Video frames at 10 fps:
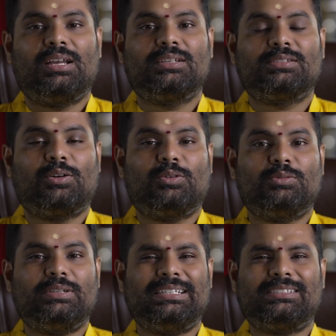So
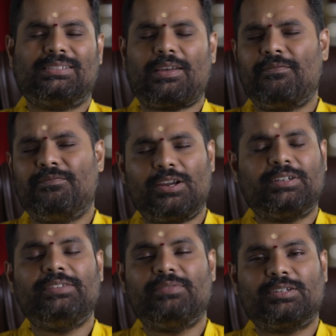it's a very,
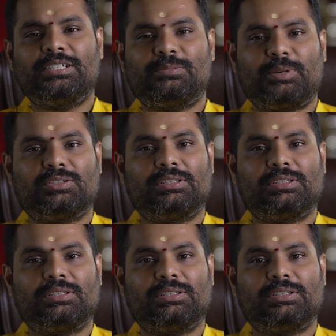very special